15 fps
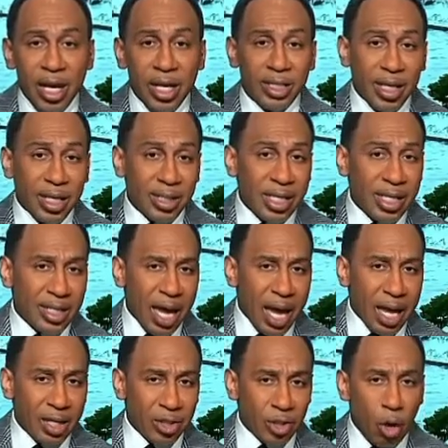since he's
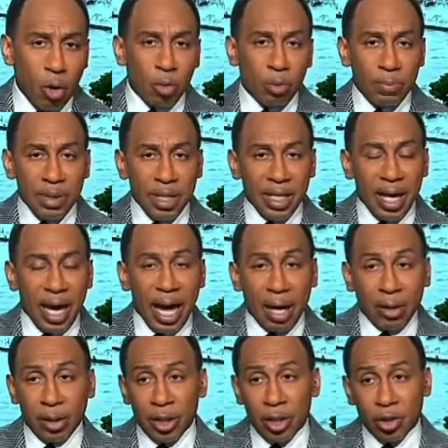had his own media
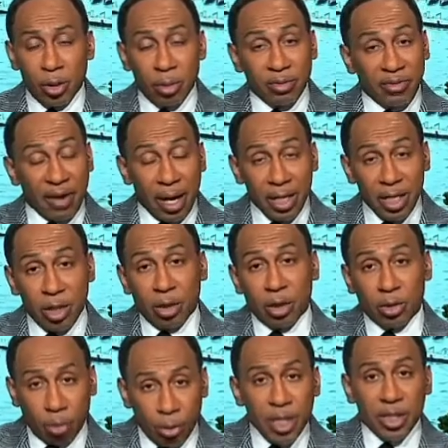outlet in terms of how he
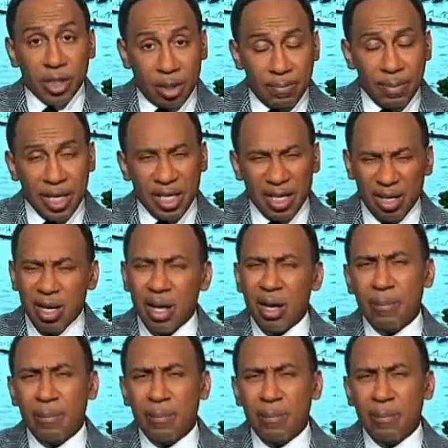treats the media.